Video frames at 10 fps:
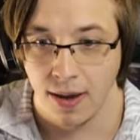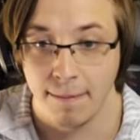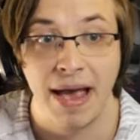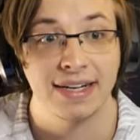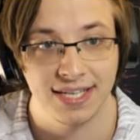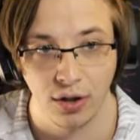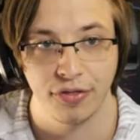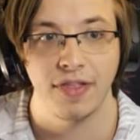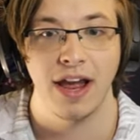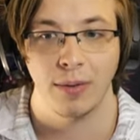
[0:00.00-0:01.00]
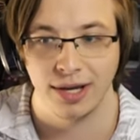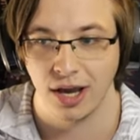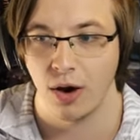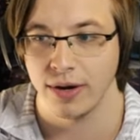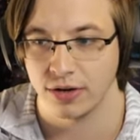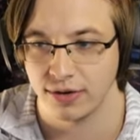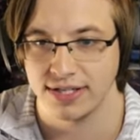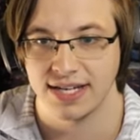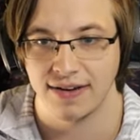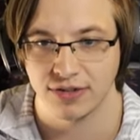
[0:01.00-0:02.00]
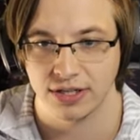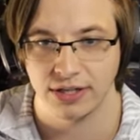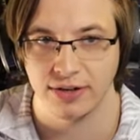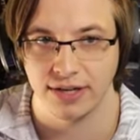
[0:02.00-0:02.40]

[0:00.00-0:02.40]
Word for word: Max health, there we go, increased after clearing